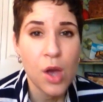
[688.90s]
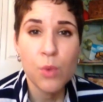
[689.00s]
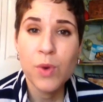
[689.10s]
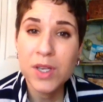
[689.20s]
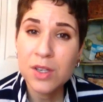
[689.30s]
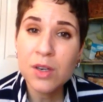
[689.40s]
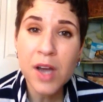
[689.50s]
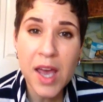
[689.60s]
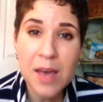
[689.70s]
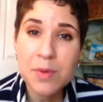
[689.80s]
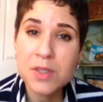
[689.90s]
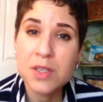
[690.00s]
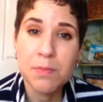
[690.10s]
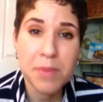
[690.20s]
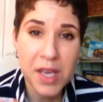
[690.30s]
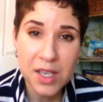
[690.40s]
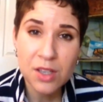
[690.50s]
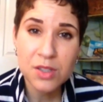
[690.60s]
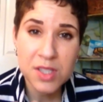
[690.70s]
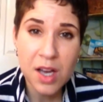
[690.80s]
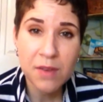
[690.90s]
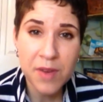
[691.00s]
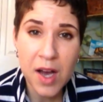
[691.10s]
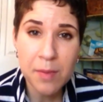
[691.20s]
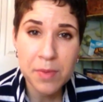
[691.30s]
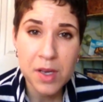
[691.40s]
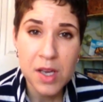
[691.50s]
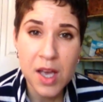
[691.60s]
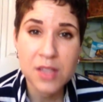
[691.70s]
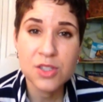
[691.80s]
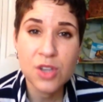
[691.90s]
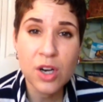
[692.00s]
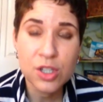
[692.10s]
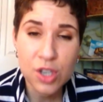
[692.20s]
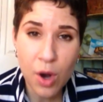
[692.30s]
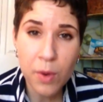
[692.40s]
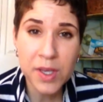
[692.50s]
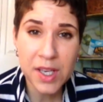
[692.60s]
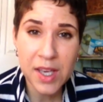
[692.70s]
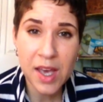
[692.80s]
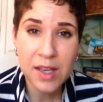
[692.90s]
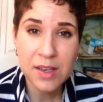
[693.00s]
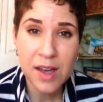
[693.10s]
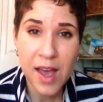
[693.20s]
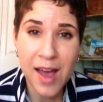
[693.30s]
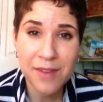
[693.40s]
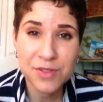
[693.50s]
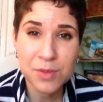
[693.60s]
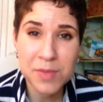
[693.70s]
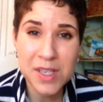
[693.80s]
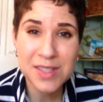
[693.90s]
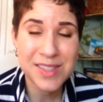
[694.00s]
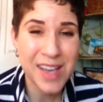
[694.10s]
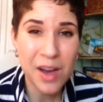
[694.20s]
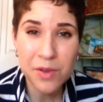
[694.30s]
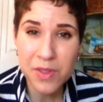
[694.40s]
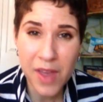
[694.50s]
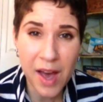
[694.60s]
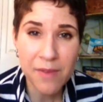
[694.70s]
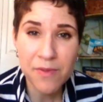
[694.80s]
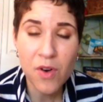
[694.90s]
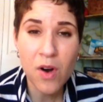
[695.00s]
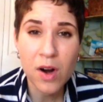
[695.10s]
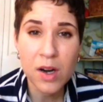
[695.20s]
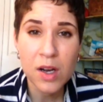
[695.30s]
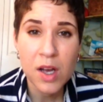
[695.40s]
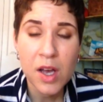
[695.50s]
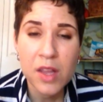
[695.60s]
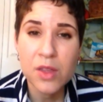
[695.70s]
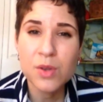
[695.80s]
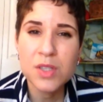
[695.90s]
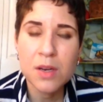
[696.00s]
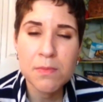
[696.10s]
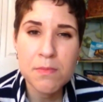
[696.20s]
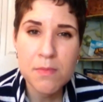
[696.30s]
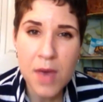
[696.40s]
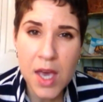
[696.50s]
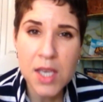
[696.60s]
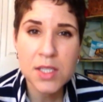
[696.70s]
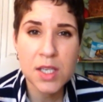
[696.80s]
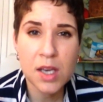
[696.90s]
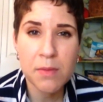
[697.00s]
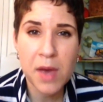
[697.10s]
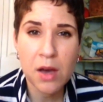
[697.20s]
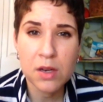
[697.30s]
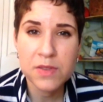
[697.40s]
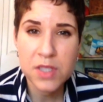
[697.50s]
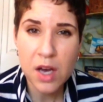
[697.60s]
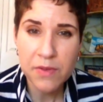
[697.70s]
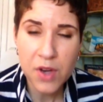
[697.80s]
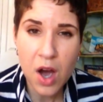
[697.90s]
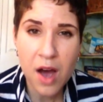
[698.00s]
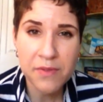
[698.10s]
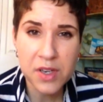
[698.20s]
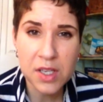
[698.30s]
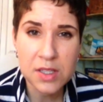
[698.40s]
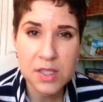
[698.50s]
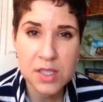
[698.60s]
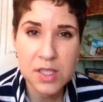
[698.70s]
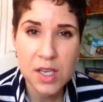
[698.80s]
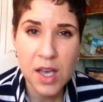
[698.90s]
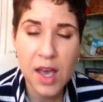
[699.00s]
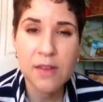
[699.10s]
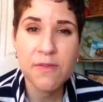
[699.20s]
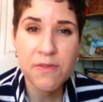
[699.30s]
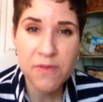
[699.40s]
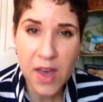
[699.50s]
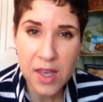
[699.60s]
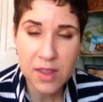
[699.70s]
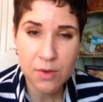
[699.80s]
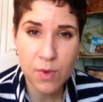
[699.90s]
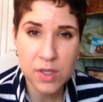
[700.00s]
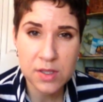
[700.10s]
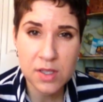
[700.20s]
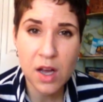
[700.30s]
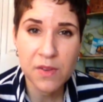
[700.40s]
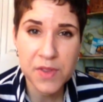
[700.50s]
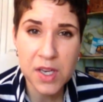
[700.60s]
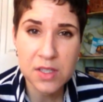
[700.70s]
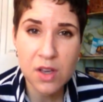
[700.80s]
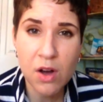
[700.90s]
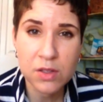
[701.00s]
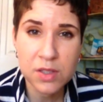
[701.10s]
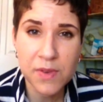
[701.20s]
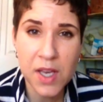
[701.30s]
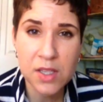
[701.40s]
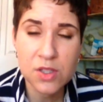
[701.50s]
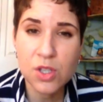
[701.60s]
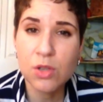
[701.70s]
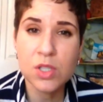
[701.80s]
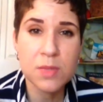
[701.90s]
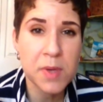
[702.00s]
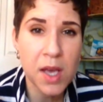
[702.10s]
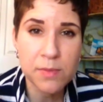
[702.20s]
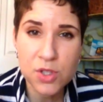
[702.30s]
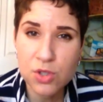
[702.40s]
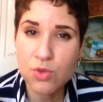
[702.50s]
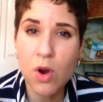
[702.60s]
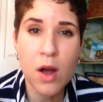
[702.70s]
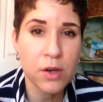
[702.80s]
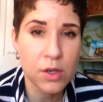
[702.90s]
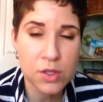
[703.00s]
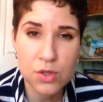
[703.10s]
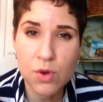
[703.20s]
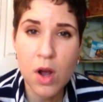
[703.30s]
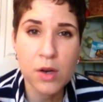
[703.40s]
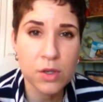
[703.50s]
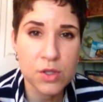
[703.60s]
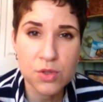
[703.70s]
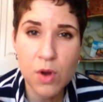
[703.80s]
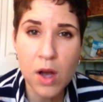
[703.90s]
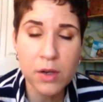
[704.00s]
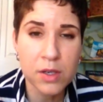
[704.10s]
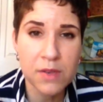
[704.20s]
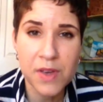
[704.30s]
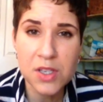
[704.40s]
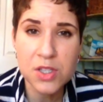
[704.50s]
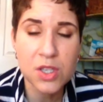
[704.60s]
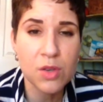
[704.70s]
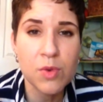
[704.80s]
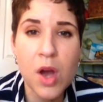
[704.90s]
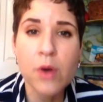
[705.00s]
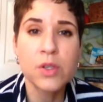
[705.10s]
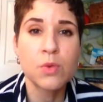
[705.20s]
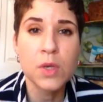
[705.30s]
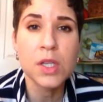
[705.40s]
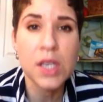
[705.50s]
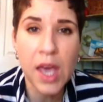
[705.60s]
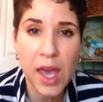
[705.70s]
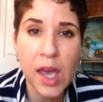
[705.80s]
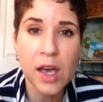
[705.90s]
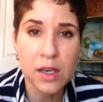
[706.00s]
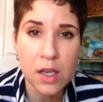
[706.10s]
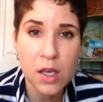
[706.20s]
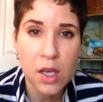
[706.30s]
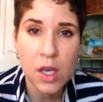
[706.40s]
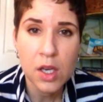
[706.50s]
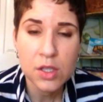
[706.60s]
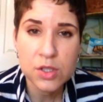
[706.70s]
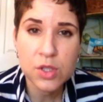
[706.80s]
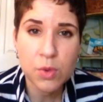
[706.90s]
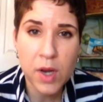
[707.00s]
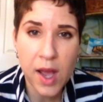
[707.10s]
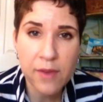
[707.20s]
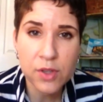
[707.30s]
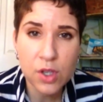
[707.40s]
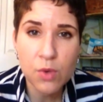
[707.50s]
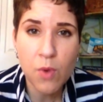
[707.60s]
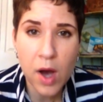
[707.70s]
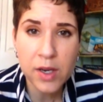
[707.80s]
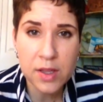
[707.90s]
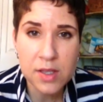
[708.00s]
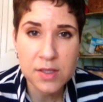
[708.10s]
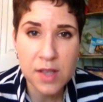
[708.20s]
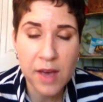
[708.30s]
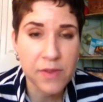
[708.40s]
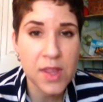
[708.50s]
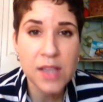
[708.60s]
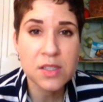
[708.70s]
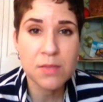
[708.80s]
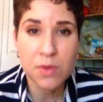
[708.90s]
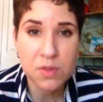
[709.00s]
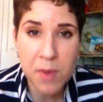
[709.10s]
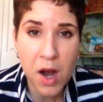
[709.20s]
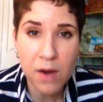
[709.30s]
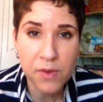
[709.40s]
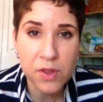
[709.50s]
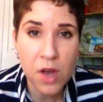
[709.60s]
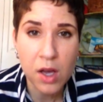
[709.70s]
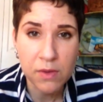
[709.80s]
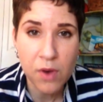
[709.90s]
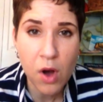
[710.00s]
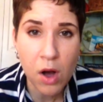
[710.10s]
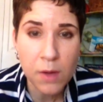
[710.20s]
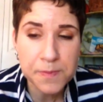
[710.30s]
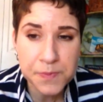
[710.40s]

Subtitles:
when you're able to pick yourself up and start going again after being down that far, there's an amazing amount of self-confidence and faith in oneself that is cultivated. So you just become stronger and stronger and stronger, and eventually you know you really can do whatever you want in this life, and that's the most powerful thought of all.